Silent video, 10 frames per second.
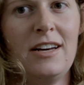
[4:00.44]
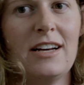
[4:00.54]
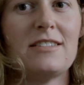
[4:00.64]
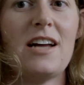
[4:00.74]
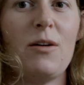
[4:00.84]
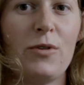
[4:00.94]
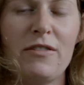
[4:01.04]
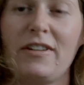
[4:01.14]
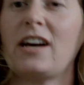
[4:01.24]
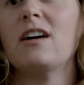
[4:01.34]
it's not one of
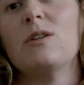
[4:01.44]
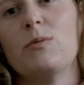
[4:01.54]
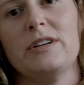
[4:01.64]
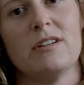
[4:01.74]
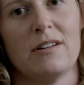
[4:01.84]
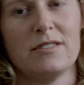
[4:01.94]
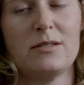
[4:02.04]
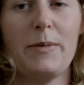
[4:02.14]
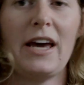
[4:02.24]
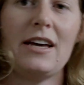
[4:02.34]
like, oh, we don't have a
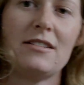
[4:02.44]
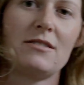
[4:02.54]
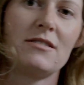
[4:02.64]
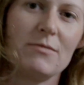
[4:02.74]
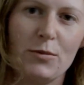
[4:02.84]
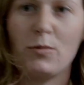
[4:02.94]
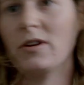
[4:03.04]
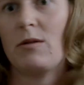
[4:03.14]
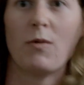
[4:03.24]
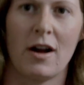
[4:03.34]
space, we
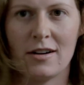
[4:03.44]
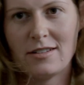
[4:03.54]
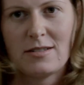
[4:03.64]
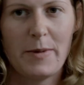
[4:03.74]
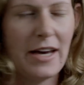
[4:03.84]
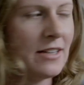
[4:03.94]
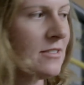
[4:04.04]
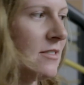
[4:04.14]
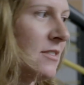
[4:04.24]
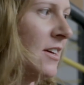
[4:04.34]
really wanted a
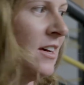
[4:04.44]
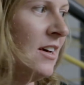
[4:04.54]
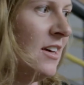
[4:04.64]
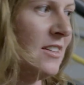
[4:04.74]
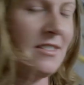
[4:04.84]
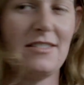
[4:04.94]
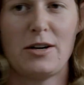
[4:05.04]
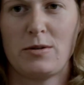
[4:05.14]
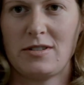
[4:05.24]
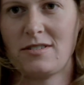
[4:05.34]
space, Mm-hmm,
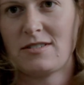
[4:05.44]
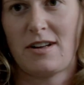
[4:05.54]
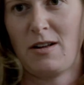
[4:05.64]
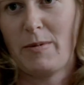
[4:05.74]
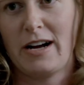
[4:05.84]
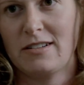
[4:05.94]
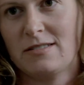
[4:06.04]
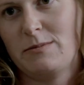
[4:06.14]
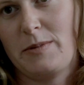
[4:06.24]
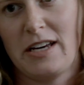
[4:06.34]
mm-hmm. is all
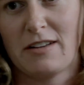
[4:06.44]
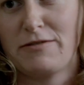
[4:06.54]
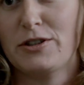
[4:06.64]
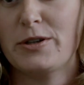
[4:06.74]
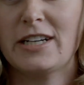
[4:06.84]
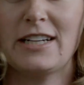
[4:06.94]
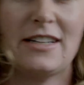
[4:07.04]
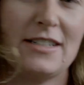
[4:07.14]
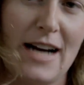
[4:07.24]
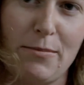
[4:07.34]
about being fluid and
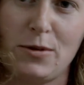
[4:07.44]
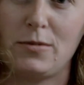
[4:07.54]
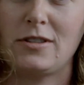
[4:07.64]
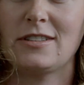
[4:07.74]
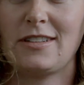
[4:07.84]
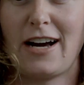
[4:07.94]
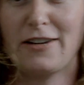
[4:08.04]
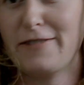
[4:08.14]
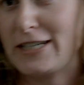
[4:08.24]
adaptable and kind of